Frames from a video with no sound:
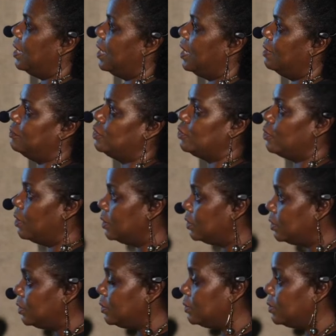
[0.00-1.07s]
I'm drawn
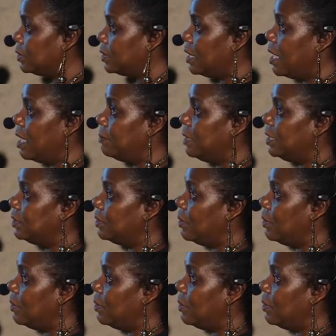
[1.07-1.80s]
to to comment